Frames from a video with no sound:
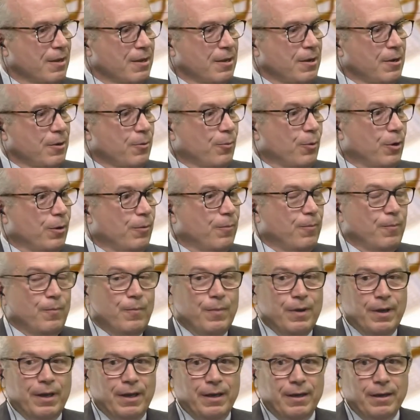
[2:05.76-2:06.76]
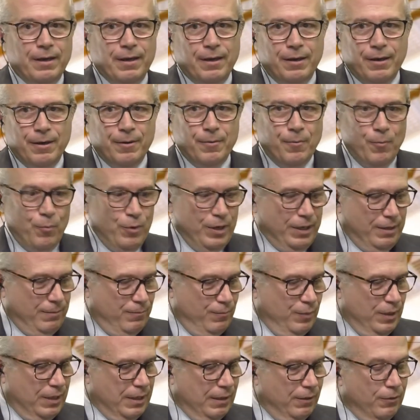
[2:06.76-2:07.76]
Well,
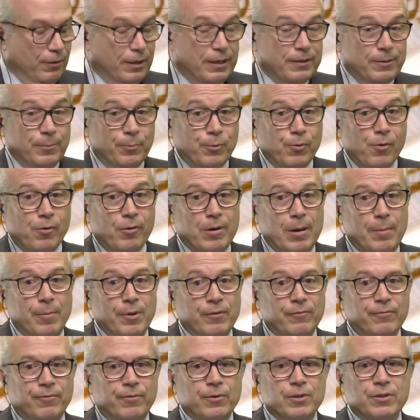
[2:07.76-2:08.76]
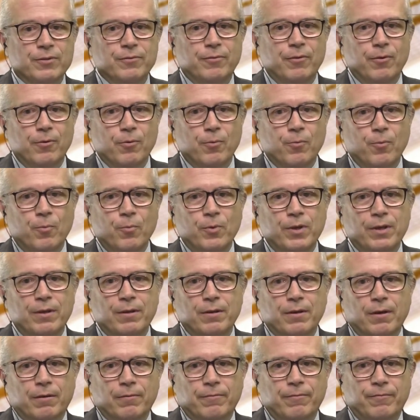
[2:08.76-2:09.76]
we can look at the program, and first of all, we
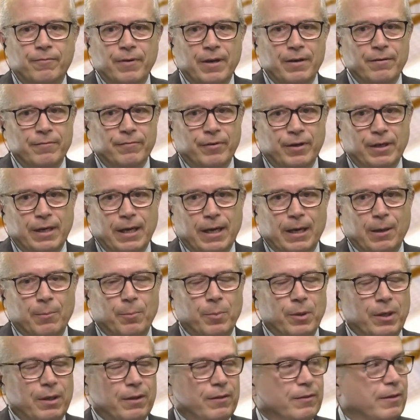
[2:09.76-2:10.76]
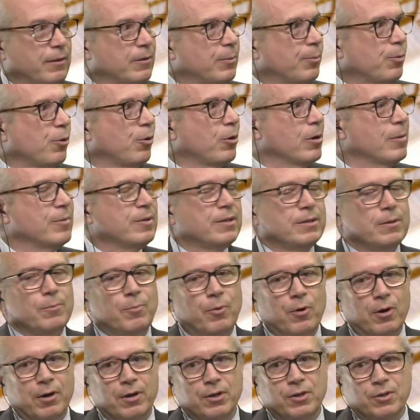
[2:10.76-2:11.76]
are very, very happy that the program is in
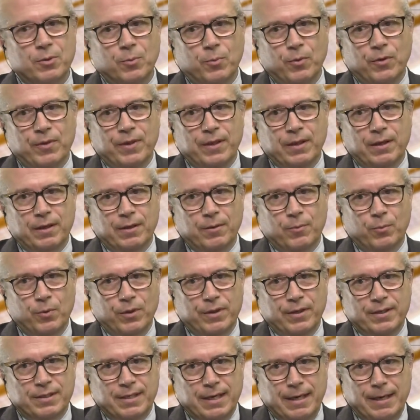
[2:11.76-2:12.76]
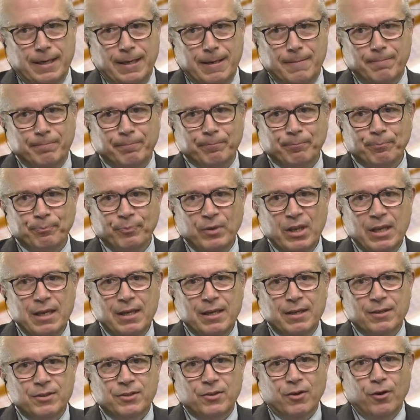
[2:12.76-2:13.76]
partnership with the CIM.
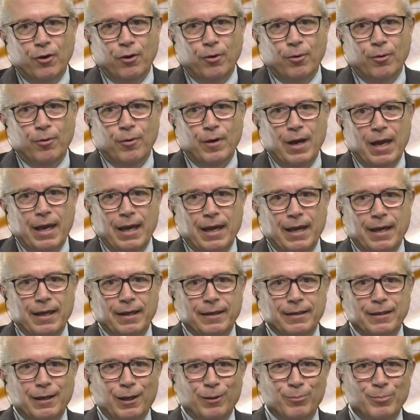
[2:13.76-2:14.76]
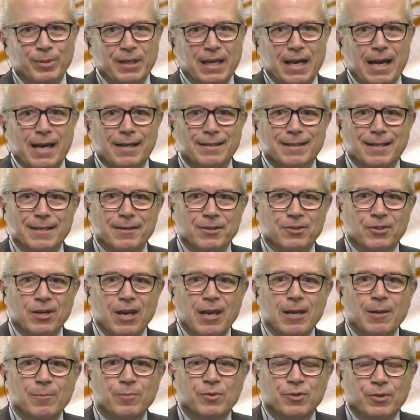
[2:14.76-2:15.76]
So, and I'll be asking
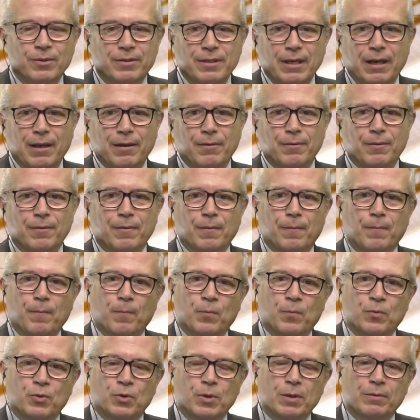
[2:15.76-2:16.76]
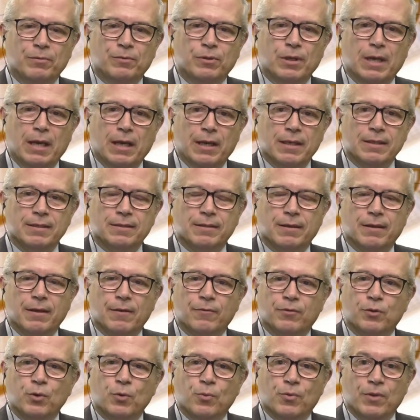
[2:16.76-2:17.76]
James to tell us a
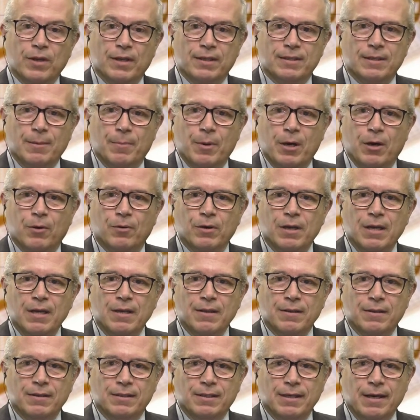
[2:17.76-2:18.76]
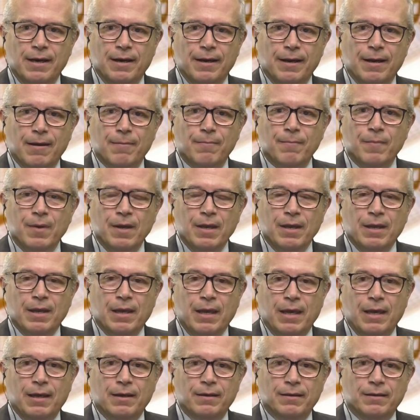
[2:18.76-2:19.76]
few things about the CIM
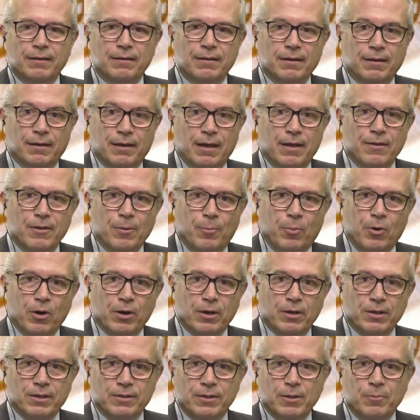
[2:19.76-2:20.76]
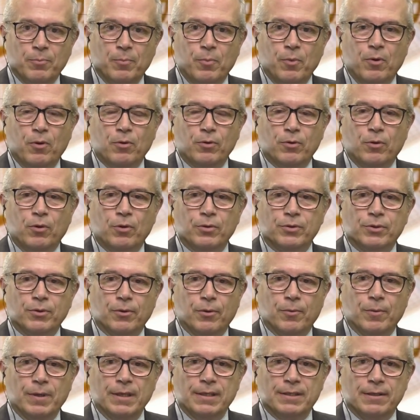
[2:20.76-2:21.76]
and the partnership
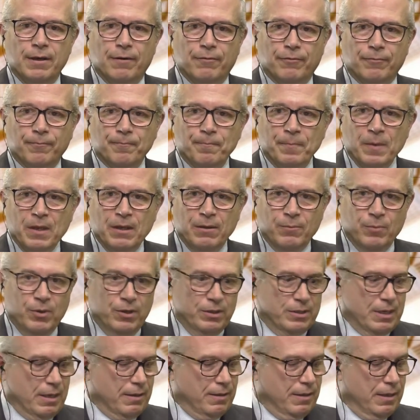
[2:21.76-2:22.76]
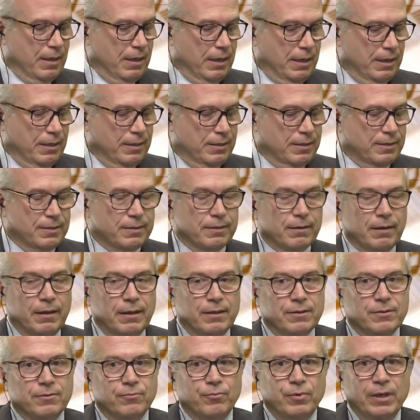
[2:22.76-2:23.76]
also itself, because I think
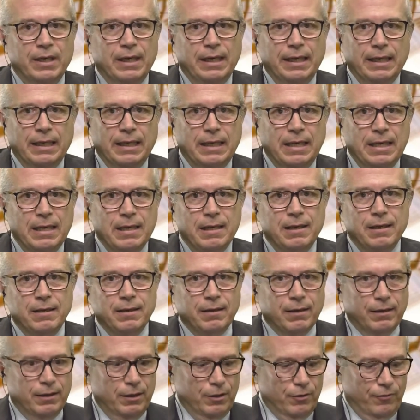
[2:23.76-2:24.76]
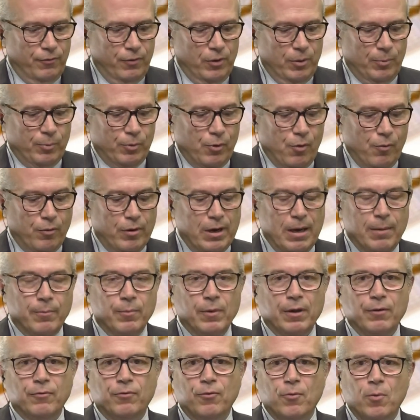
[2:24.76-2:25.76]
it's really key, for the program
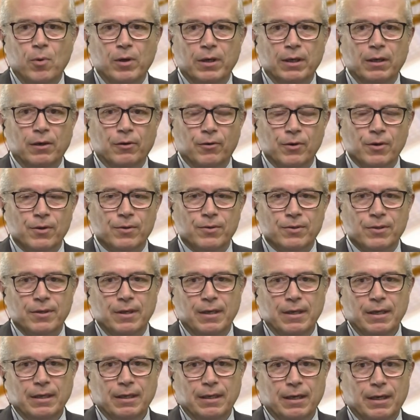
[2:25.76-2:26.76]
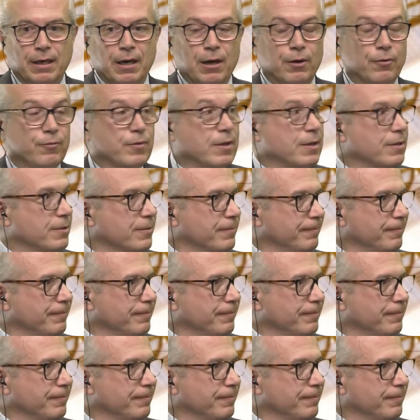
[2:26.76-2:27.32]
and for what learners get out of this.